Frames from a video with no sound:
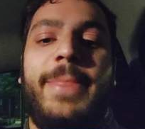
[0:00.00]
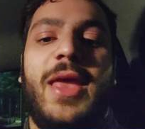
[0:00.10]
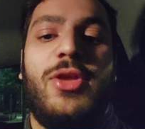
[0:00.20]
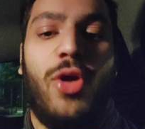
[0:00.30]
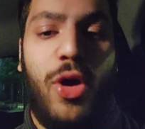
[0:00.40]

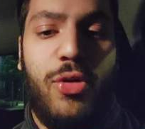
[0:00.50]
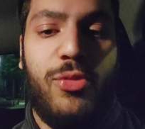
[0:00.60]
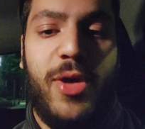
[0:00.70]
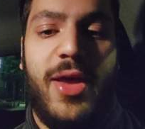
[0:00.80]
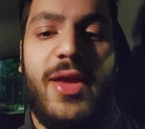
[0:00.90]
in your own
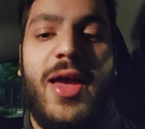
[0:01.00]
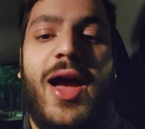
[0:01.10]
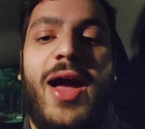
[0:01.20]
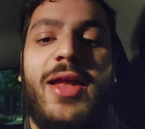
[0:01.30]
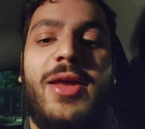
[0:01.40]
way
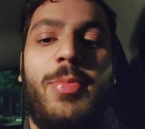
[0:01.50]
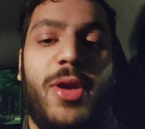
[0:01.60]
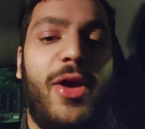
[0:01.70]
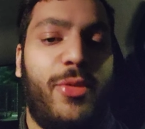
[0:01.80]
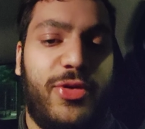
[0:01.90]
and
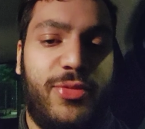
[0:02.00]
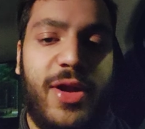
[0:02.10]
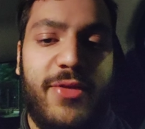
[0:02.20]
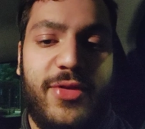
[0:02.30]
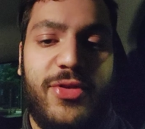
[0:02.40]
apply what's
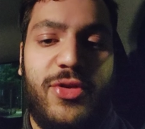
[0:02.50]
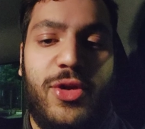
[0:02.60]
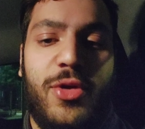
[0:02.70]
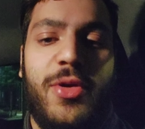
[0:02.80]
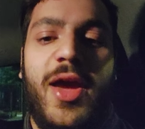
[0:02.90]
relevant to
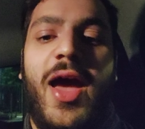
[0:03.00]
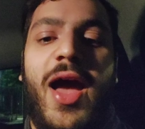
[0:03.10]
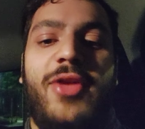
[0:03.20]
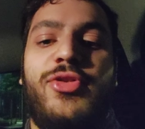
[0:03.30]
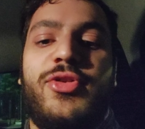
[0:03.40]
you.
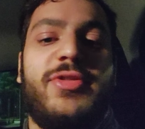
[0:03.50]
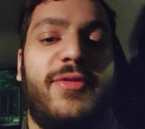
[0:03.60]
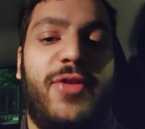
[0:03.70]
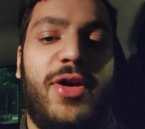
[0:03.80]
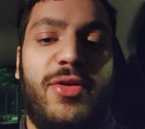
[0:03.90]
And just the
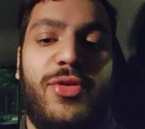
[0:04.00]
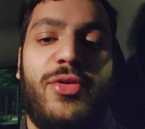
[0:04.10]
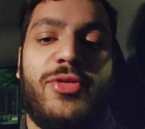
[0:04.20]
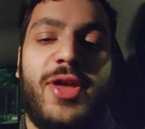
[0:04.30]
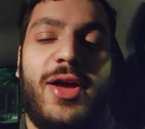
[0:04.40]
final
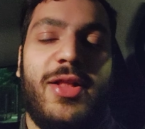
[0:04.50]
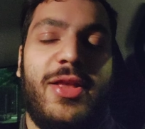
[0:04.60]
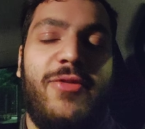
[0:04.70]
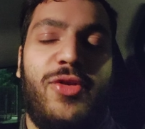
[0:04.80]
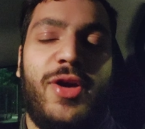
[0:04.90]
thought that I'll
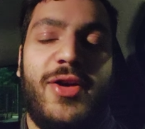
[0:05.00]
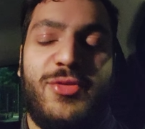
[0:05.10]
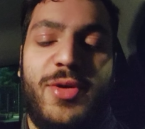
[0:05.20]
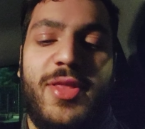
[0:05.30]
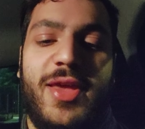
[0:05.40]
leave you
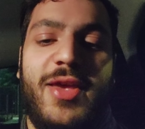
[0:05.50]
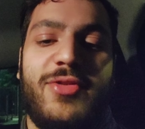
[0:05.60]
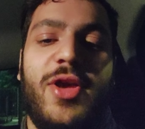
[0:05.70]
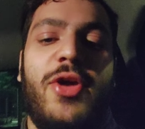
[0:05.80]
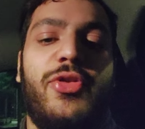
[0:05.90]
guys with
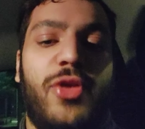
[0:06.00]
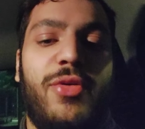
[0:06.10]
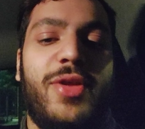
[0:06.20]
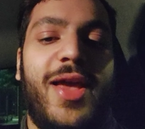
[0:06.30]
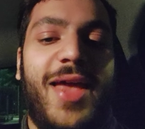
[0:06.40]
is,
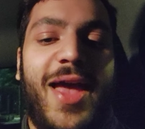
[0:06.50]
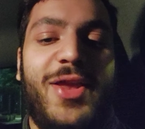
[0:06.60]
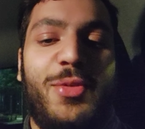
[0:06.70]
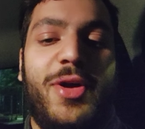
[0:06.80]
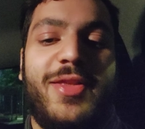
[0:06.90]
don't let
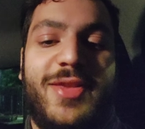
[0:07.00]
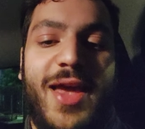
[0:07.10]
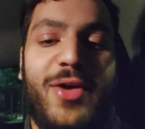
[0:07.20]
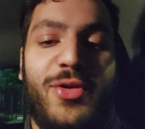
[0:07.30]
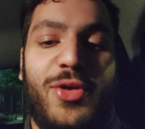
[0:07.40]
anyone
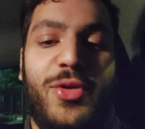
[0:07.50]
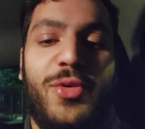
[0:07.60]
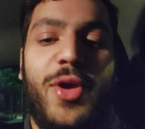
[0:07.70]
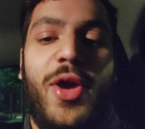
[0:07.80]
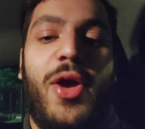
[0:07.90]
tell
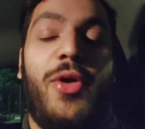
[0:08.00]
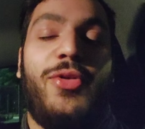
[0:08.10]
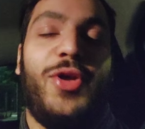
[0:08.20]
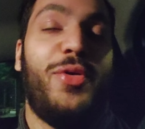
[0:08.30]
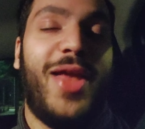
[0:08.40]
you,
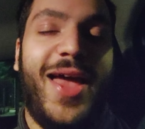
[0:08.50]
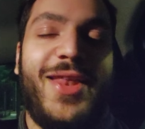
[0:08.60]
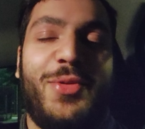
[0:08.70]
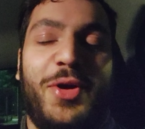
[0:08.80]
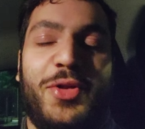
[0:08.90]
don't let
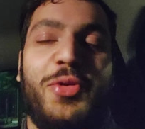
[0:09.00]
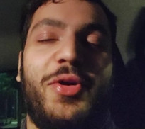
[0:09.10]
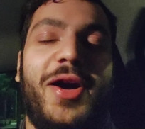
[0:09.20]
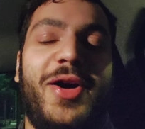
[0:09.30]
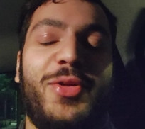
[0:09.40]
anyone
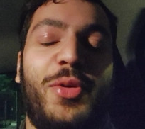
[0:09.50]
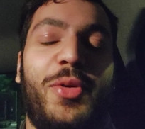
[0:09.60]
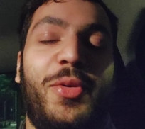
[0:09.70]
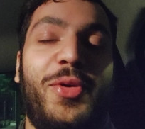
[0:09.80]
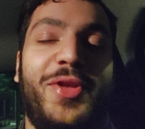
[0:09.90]

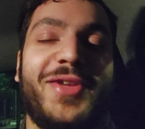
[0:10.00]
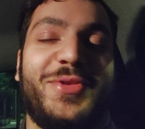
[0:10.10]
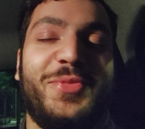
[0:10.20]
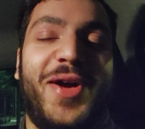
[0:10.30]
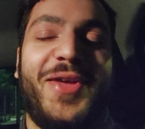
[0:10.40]
who
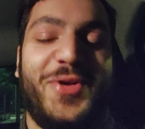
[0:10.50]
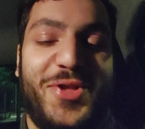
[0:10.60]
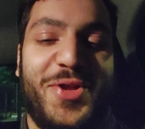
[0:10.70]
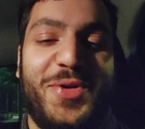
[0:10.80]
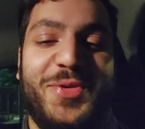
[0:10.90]
doesn't wear your
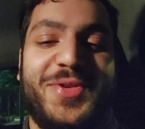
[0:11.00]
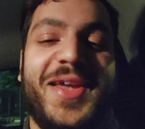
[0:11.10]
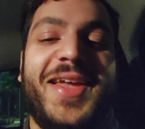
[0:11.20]
shoes